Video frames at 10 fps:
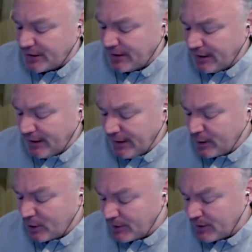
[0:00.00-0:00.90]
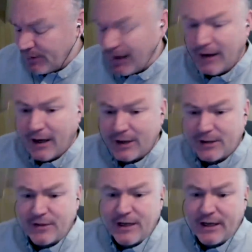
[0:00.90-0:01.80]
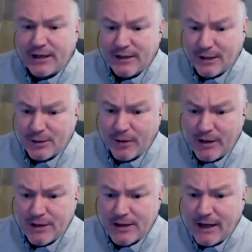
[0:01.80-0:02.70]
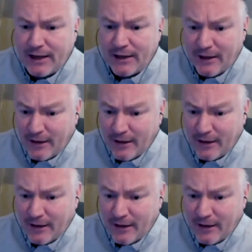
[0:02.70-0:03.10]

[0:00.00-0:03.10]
And he dropped him out last of 6, and that's where he stayed.